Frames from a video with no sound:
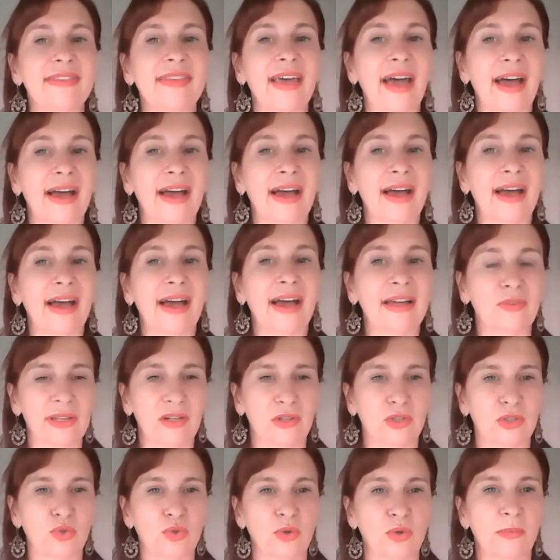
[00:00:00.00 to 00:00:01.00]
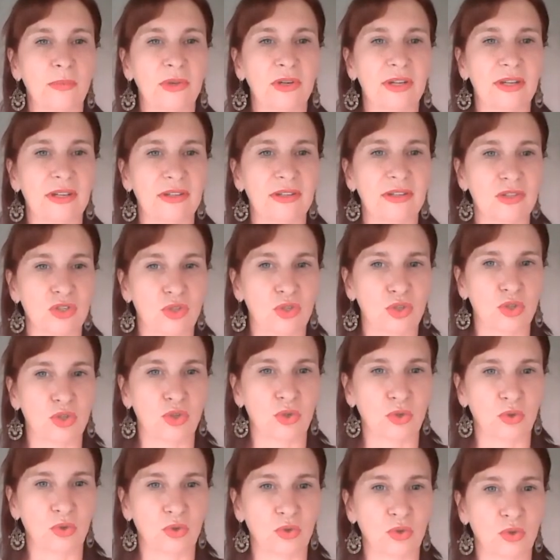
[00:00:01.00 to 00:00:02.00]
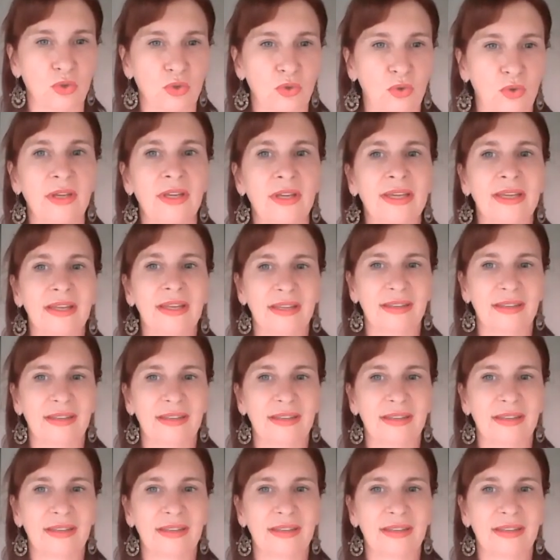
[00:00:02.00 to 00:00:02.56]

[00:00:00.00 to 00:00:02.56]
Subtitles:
And that really contributed to